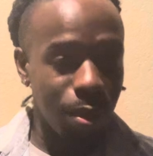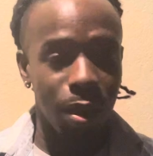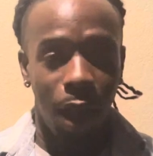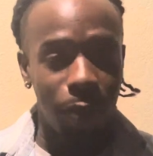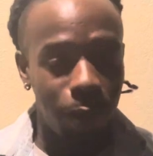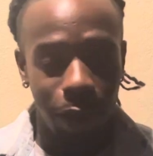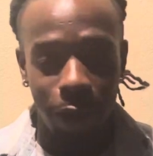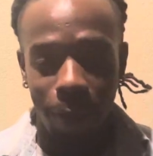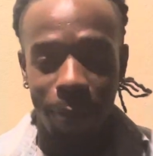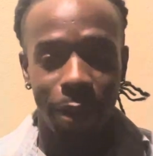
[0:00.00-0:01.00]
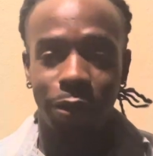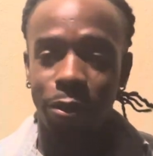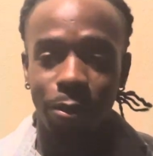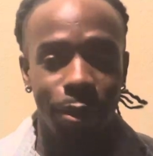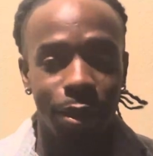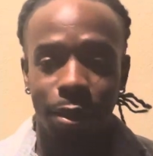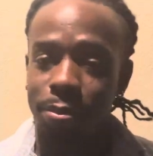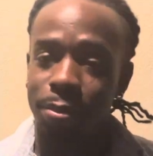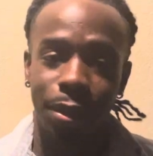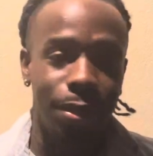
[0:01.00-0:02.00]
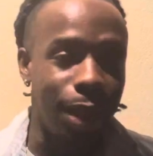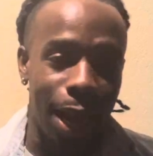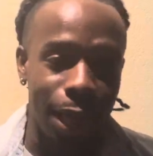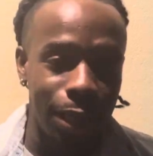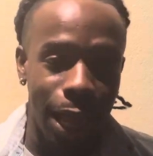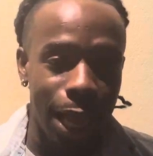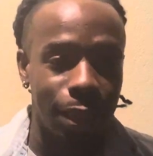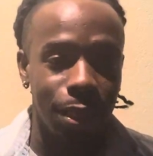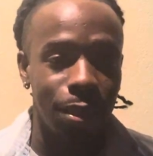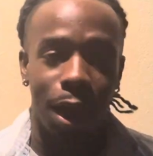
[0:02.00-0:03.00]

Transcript: I was gonna get it right back somewhere, but that ain't good ethic.